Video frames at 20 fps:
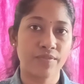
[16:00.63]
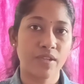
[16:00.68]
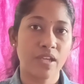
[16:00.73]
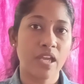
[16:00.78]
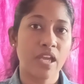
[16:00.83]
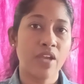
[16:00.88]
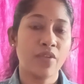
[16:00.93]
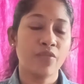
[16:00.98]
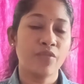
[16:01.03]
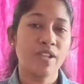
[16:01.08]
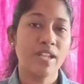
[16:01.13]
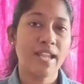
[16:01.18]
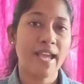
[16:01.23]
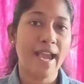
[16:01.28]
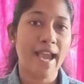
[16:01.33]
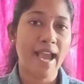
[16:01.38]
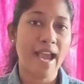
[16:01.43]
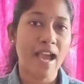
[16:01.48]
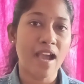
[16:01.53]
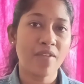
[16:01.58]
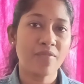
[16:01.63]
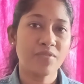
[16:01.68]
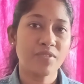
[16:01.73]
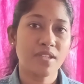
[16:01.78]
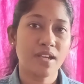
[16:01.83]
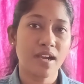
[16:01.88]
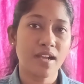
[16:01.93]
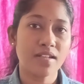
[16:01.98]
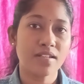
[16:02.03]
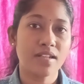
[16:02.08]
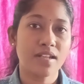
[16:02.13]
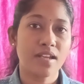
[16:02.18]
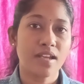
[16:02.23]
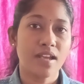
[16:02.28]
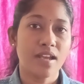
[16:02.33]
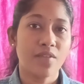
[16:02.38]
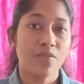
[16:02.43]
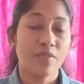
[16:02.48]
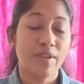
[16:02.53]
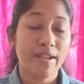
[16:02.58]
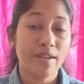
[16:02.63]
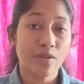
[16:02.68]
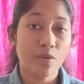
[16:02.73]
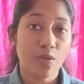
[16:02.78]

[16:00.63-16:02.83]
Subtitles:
We'll have that when